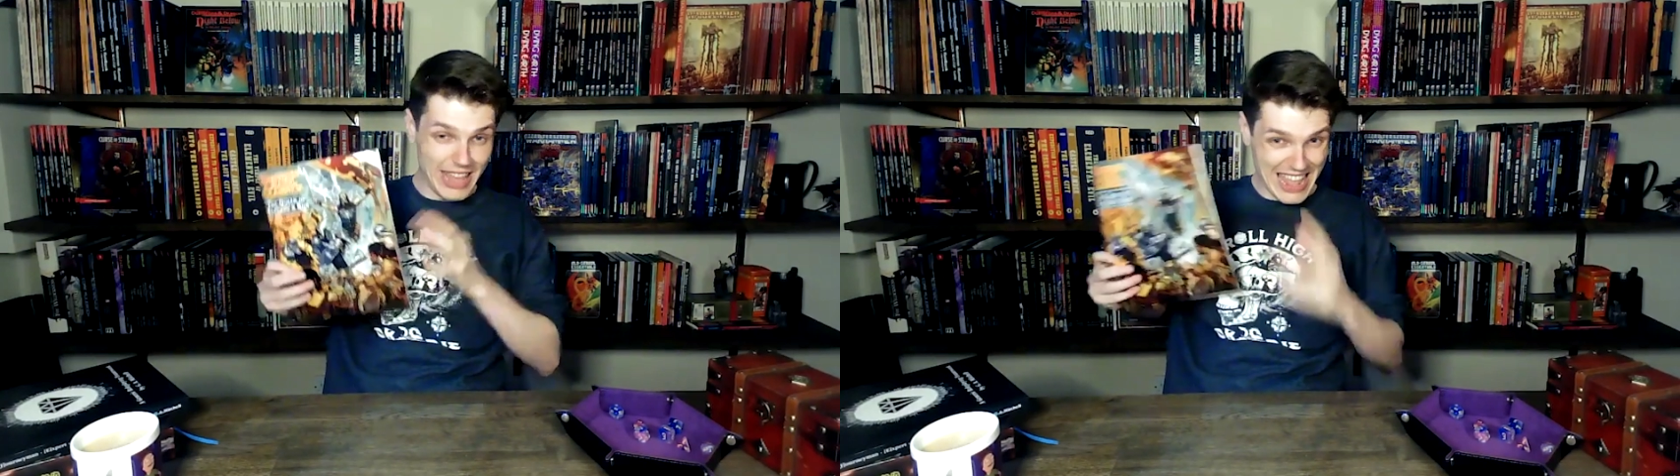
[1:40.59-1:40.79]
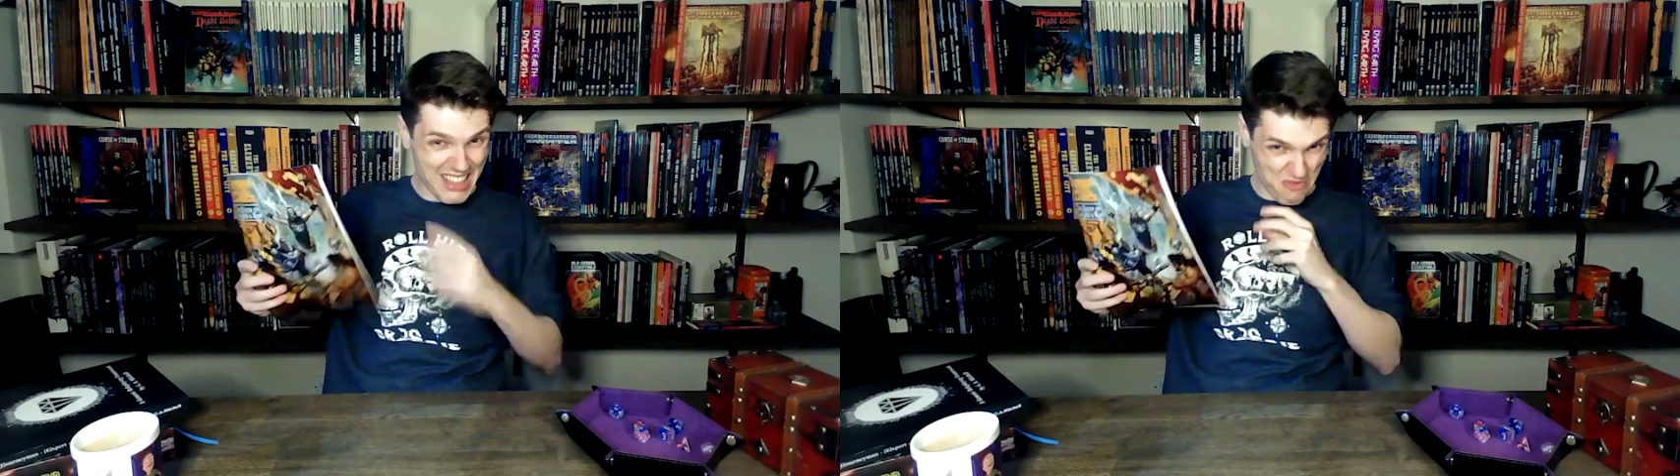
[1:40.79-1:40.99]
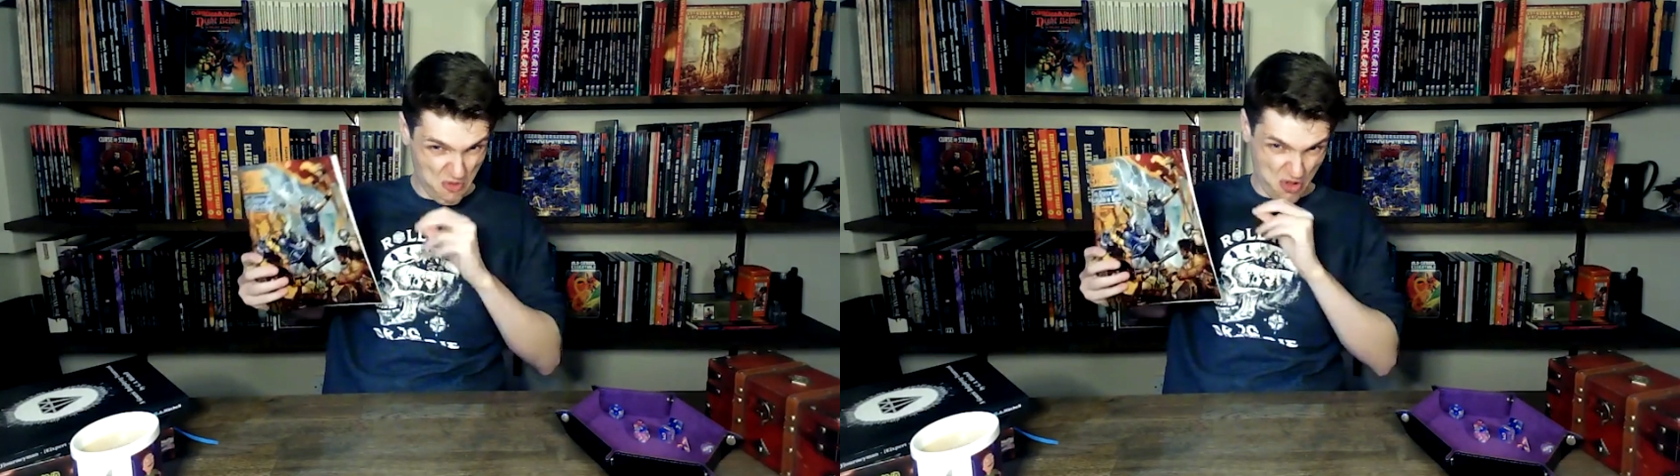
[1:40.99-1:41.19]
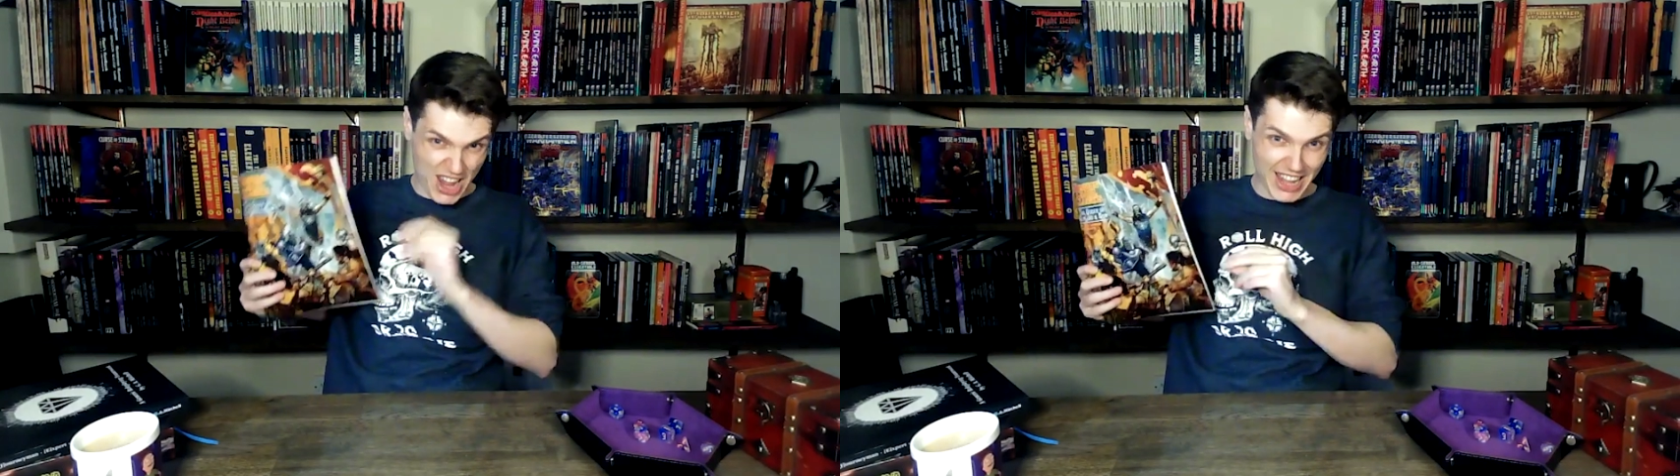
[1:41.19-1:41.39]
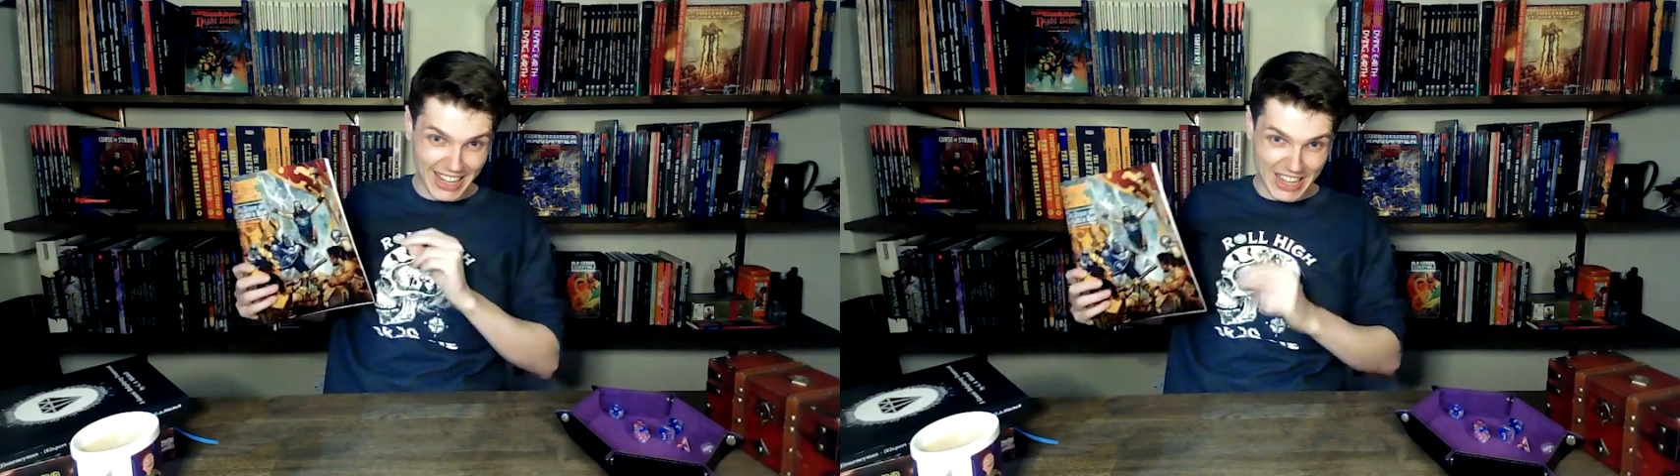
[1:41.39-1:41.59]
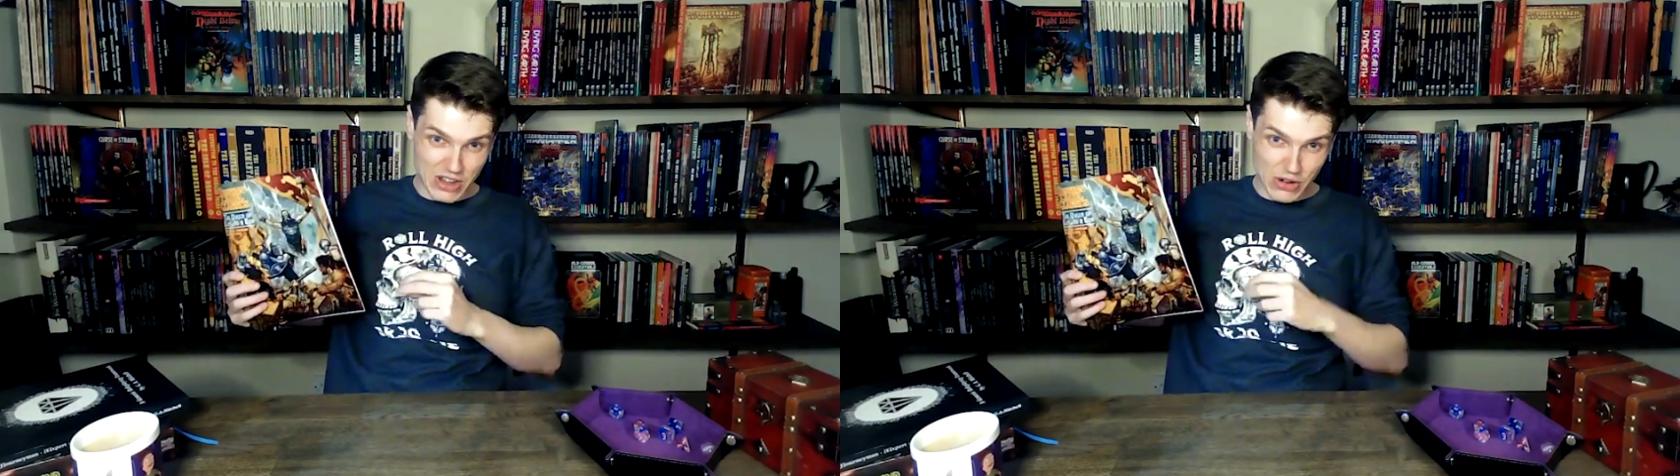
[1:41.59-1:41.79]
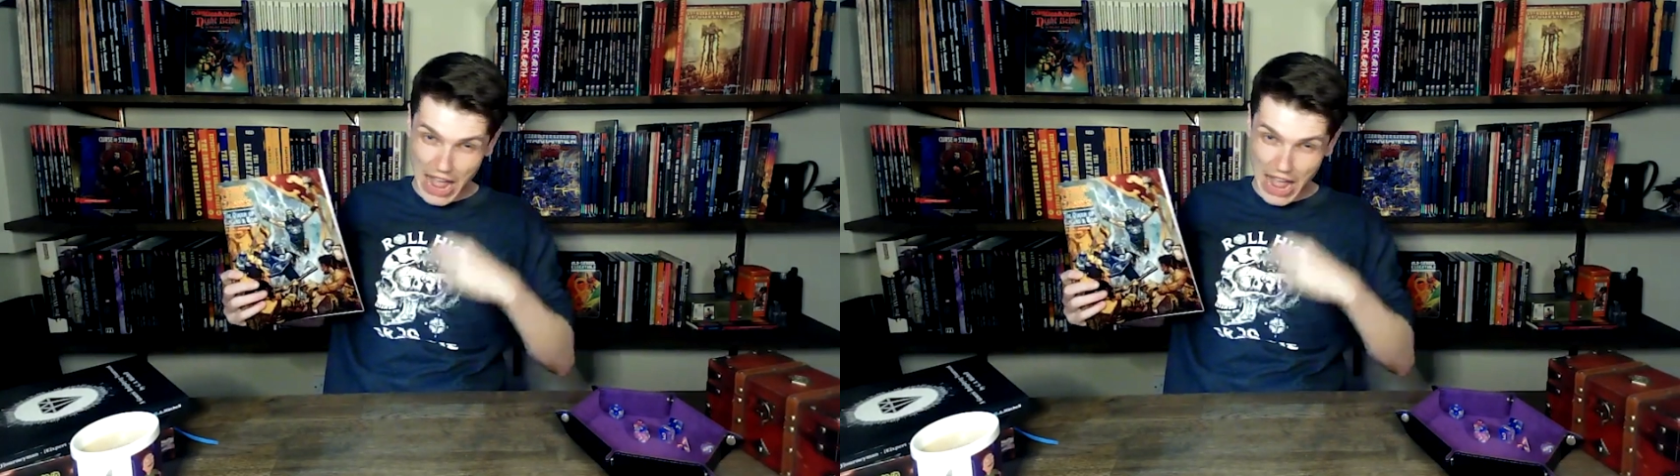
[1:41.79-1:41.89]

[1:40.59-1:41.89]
It is really good.